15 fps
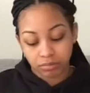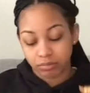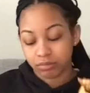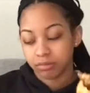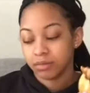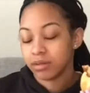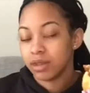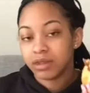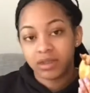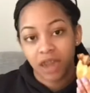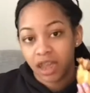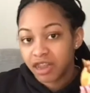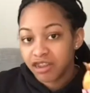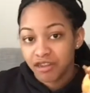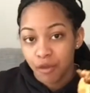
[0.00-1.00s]
That's not
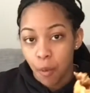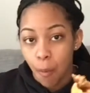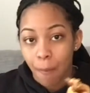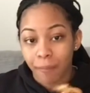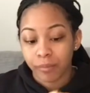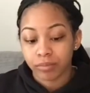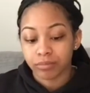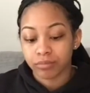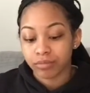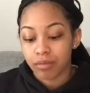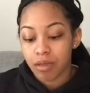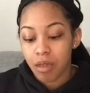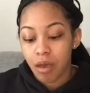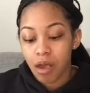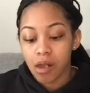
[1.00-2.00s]
cute.
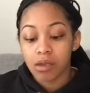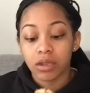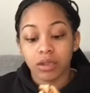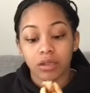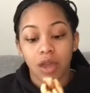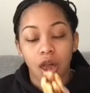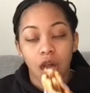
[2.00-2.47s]
Yeah.